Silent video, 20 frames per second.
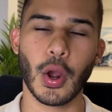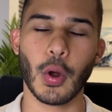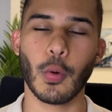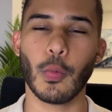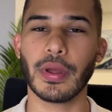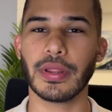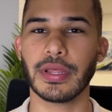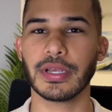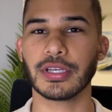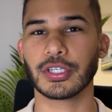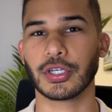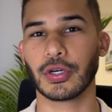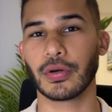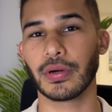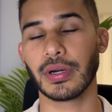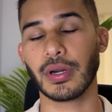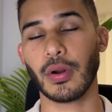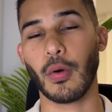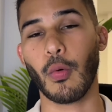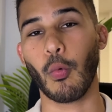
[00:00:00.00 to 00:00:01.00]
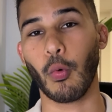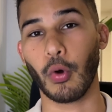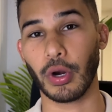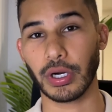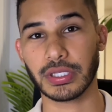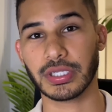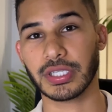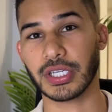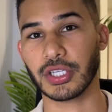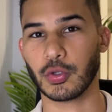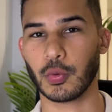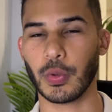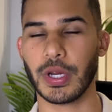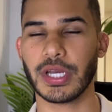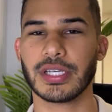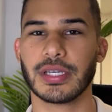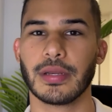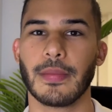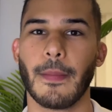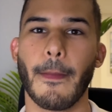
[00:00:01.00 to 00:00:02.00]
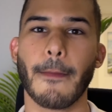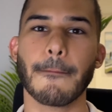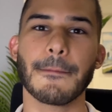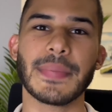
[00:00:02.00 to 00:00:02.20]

with his current work situation